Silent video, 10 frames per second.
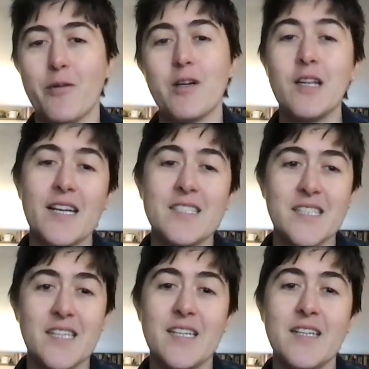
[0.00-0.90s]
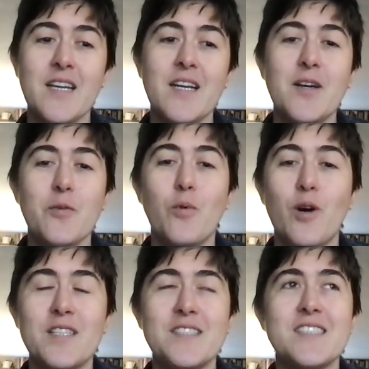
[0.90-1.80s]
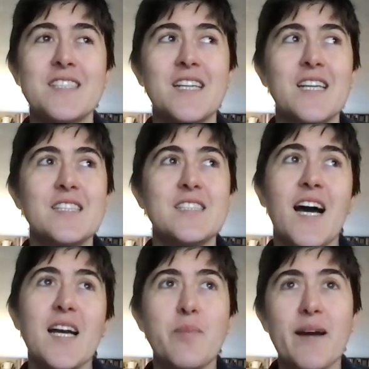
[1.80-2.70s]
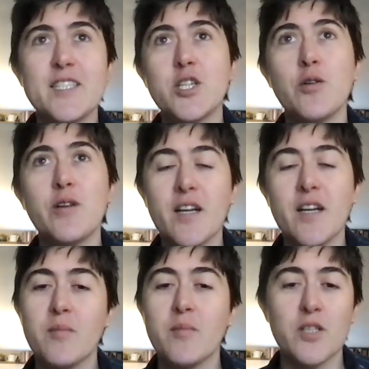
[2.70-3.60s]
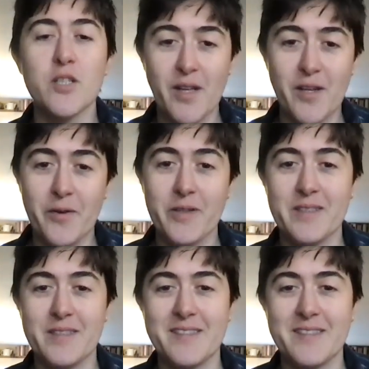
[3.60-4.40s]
they were collecting it was died by choking on a marshmallow.